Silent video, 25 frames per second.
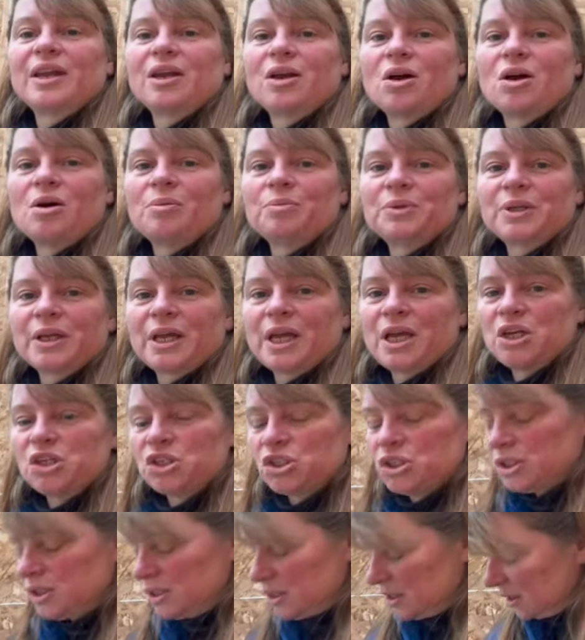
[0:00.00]

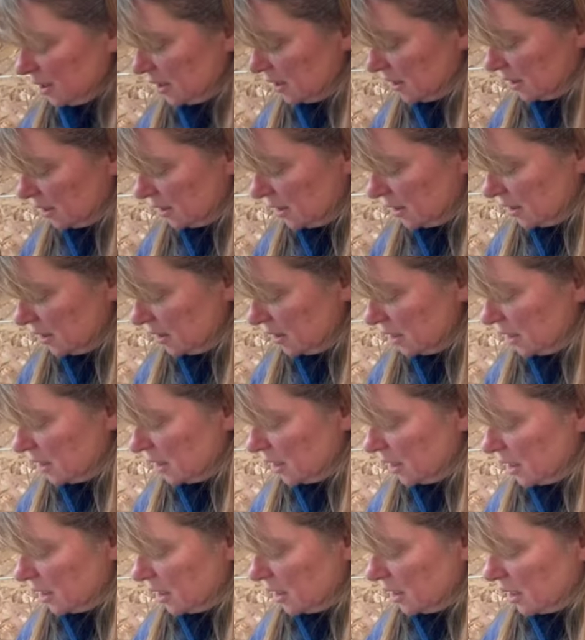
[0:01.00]
complications.
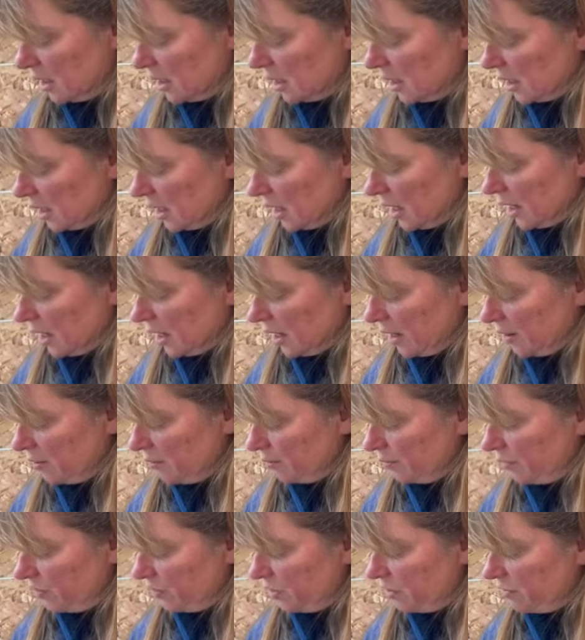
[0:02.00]

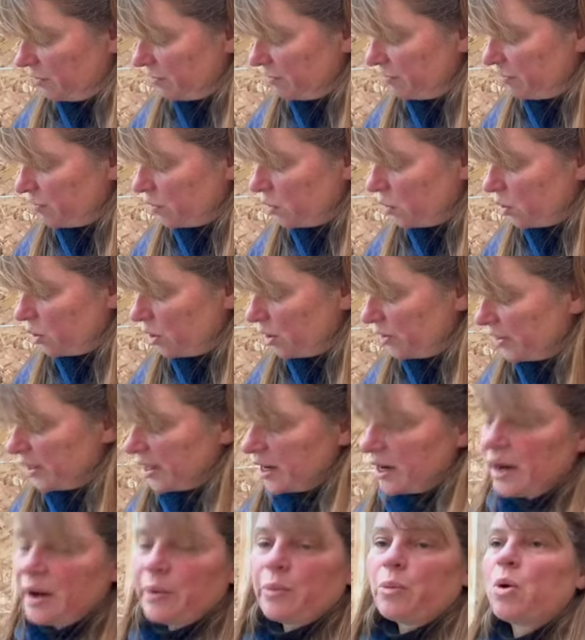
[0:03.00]
The 4 that
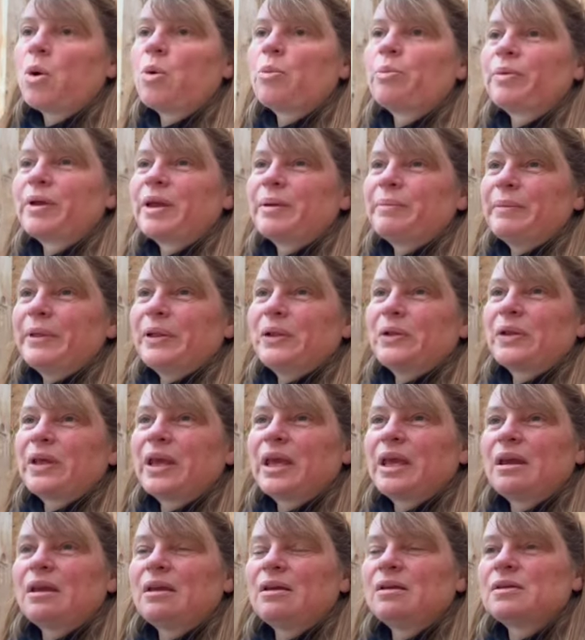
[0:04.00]
I won't be
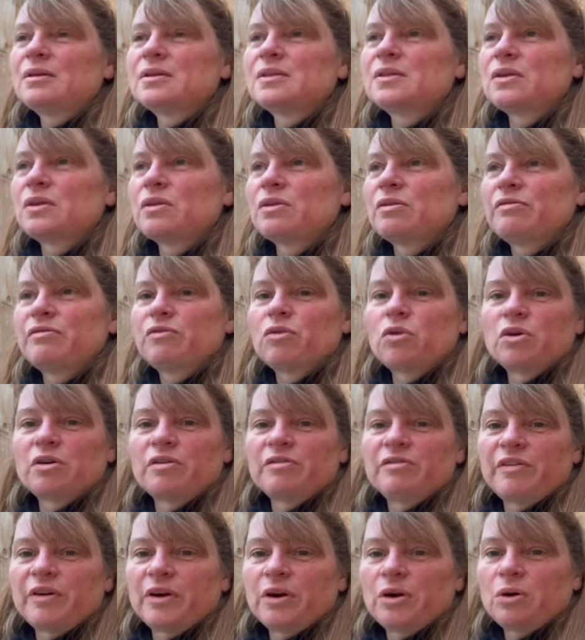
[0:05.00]
milking, so the 4
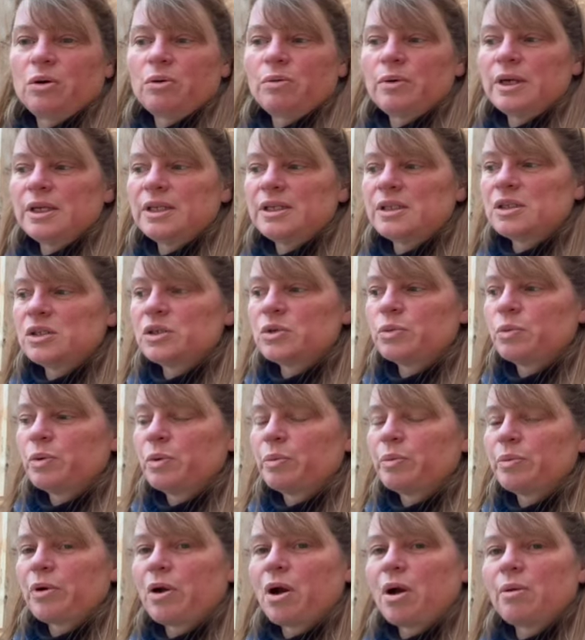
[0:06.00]
feral ones, will
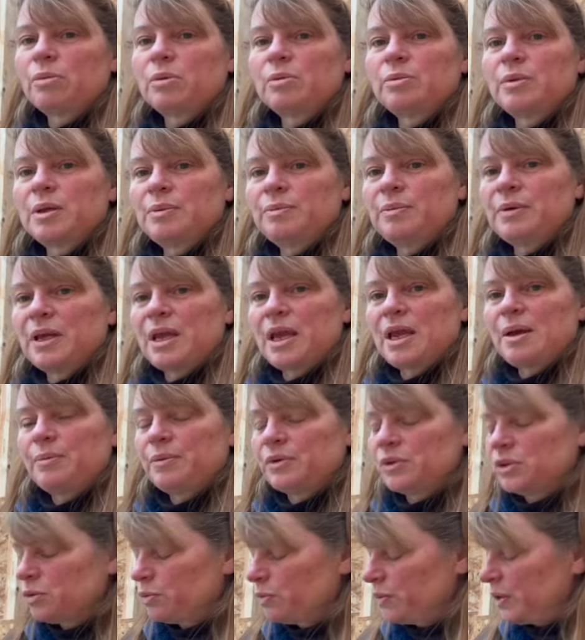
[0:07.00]
probably be able
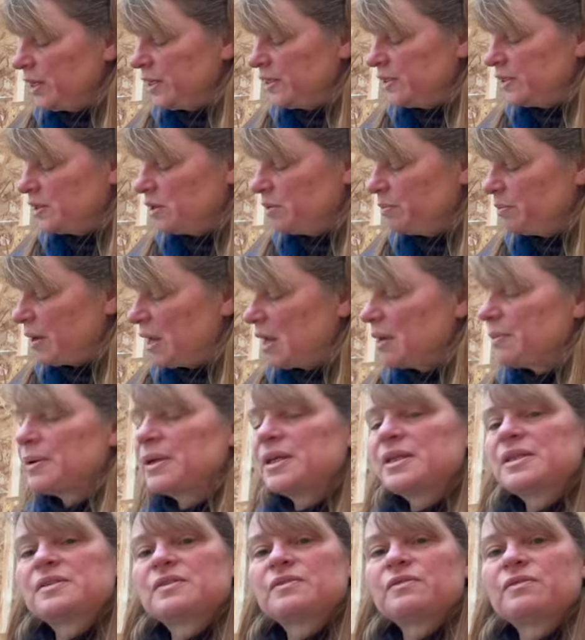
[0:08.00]
to raise their
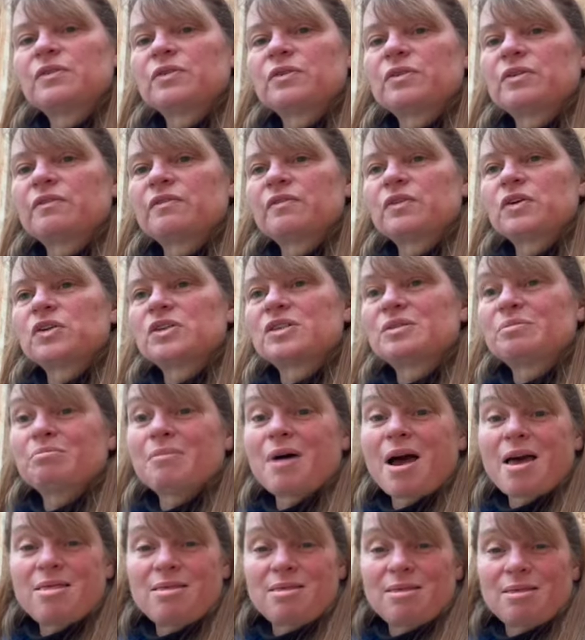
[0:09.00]
babies for the first
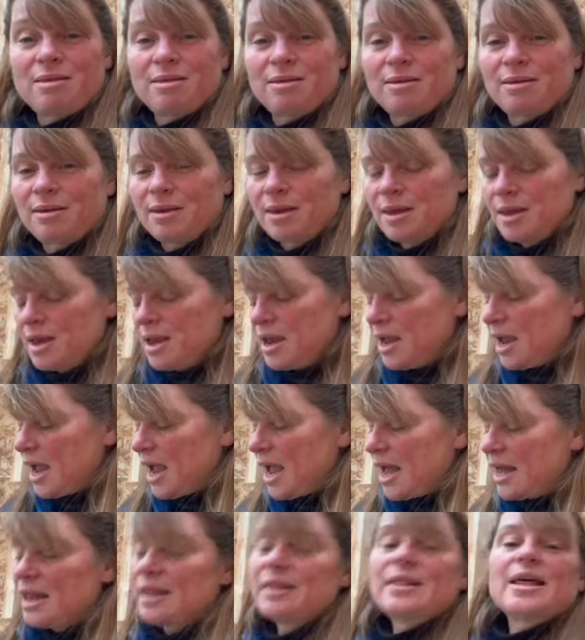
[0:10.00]
month,
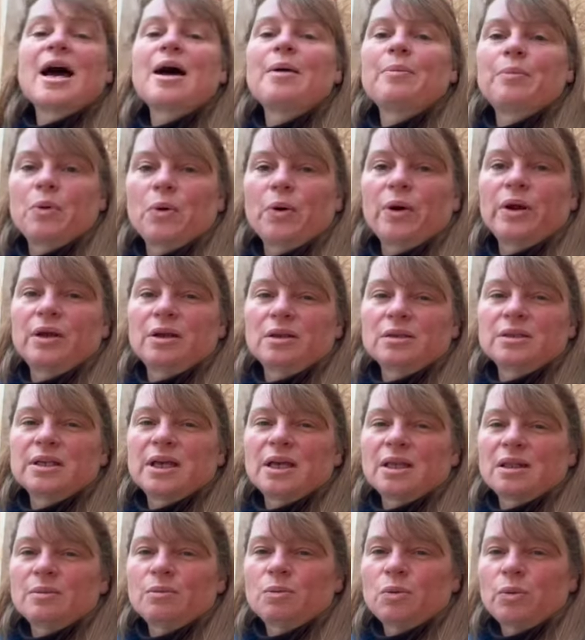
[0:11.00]
and at that point I'll
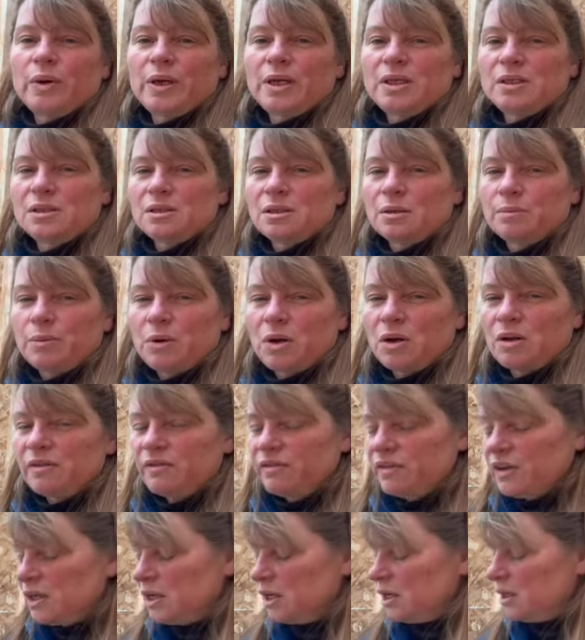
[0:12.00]
take them away and start bottle
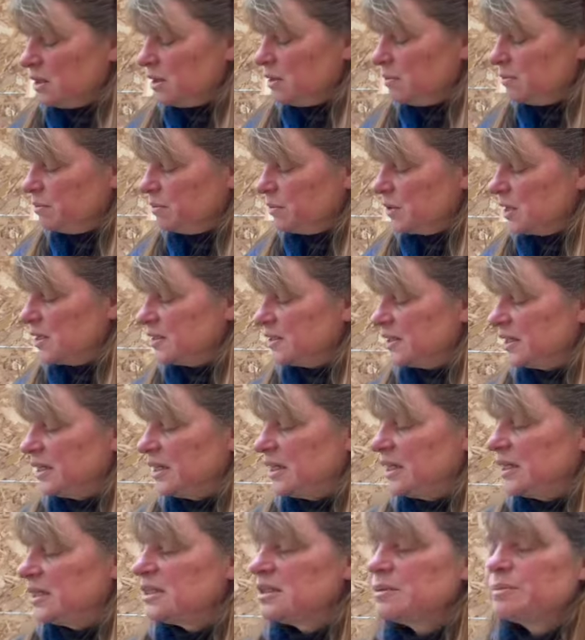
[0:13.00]
feeding them because they
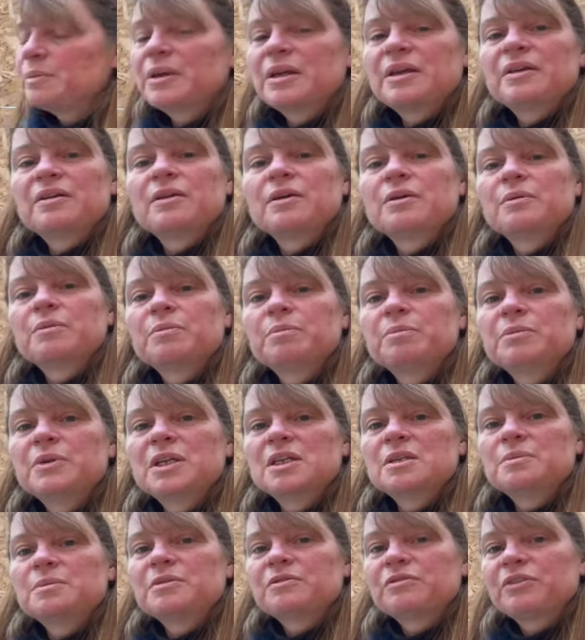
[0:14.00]
need to be
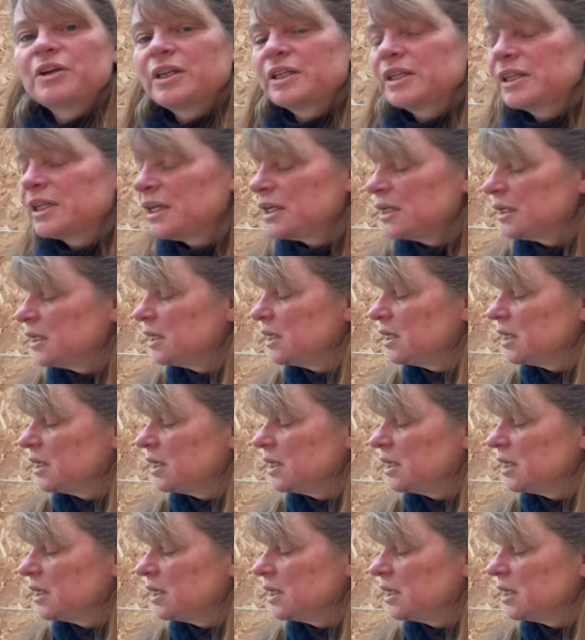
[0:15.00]
friendly.